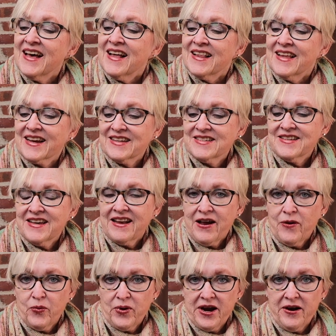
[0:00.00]
Like I said, I
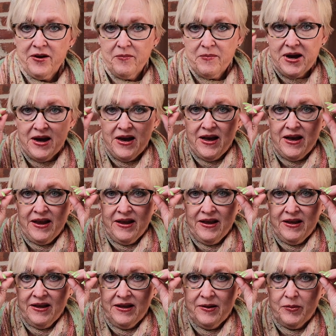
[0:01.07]
wear my
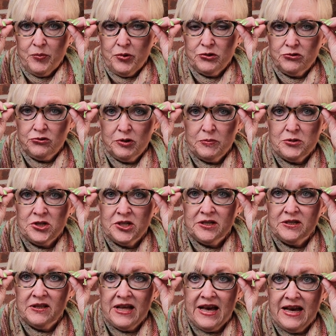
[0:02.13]

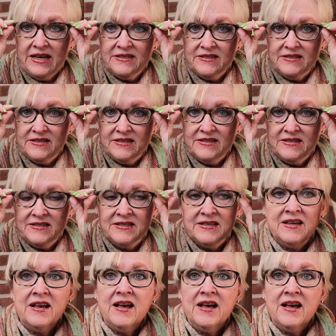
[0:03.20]
prescription glasses